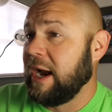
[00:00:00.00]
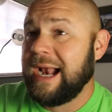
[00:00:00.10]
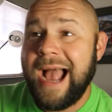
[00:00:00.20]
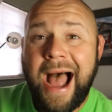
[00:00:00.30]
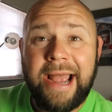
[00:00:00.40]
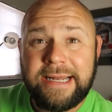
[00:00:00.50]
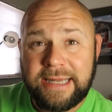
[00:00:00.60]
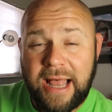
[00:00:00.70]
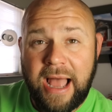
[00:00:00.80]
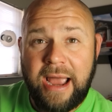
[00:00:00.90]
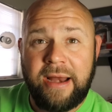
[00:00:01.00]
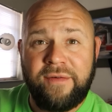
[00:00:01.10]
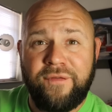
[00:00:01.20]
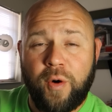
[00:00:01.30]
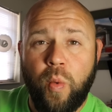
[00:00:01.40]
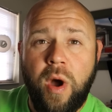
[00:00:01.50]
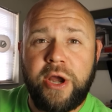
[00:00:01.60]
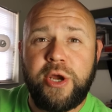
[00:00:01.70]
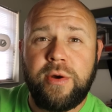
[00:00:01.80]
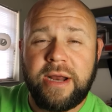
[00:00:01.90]
guideline for
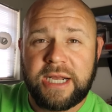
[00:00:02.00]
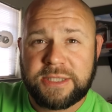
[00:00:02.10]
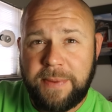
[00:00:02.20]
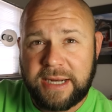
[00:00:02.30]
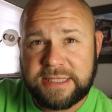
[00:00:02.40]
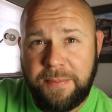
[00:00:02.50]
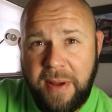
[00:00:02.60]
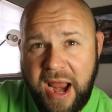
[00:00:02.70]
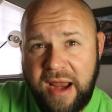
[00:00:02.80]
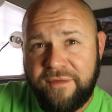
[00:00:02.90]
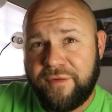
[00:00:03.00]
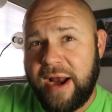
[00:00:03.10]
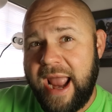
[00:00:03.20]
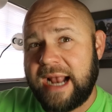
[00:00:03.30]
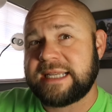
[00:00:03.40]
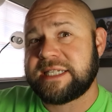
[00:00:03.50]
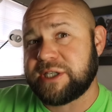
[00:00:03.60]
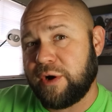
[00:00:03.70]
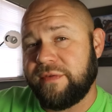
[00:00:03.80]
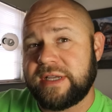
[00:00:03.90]
what you can expect to pay for X
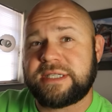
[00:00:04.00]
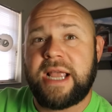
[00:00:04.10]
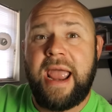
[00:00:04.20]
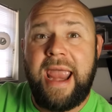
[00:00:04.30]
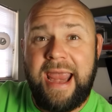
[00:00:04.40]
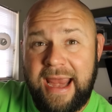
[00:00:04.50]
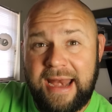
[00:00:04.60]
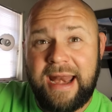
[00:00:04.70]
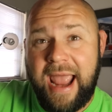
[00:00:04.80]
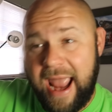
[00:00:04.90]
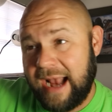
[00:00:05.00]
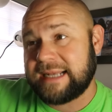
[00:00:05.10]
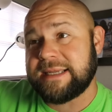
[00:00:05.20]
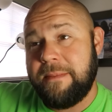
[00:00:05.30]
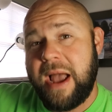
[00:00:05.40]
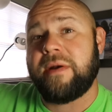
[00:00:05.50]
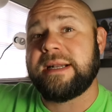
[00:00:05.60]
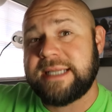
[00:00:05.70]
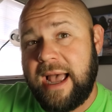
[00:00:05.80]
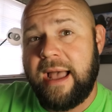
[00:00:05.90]
service in X amount
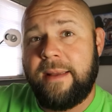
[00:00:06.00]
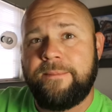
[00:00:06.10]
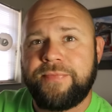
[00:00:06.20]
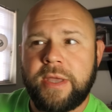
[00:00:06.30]
of time.